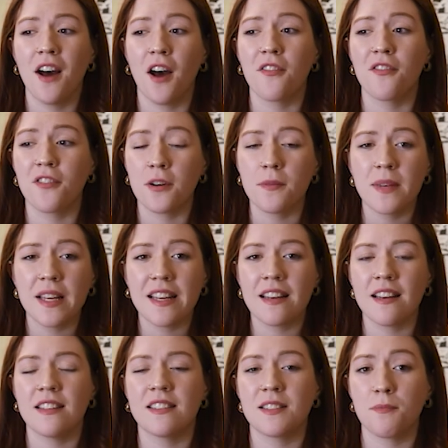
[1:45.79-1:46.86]
affirming
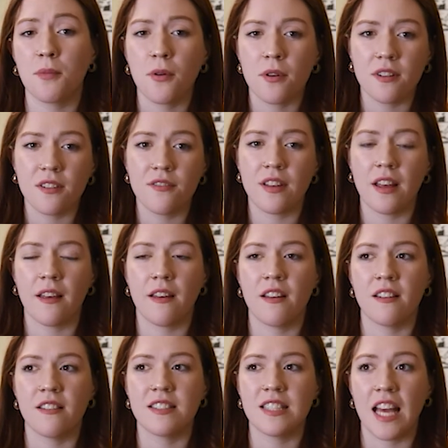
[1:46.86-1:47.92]
and supportive
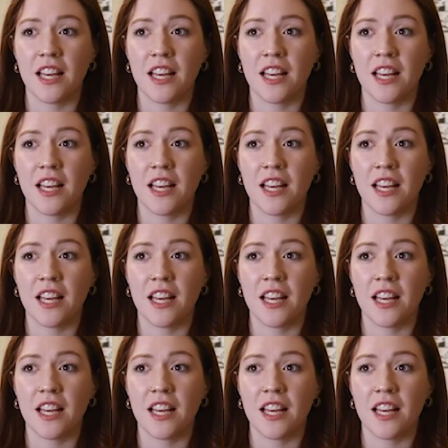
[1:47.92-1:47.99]
and